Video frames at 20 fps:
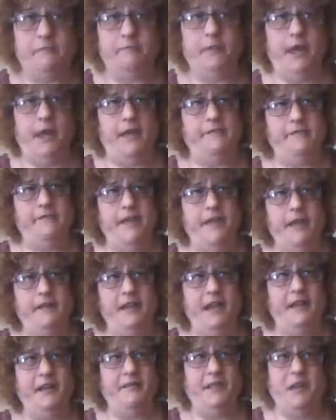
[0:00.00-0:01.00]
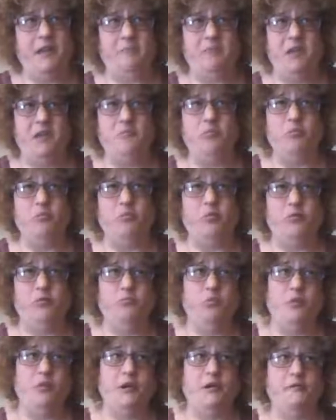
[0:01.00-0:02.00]
I found out that people were
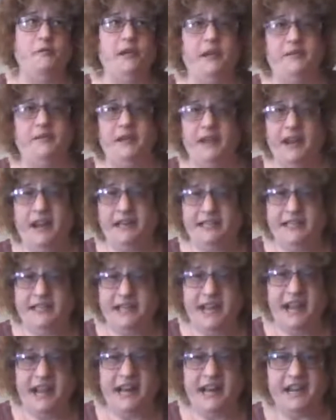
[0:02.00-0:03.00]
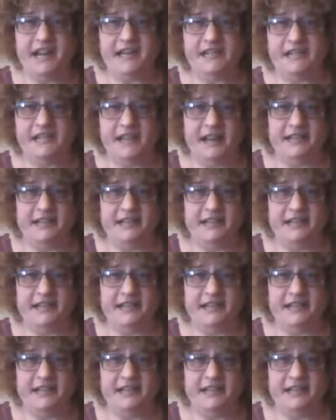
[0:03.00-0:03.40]
born around the 1980s,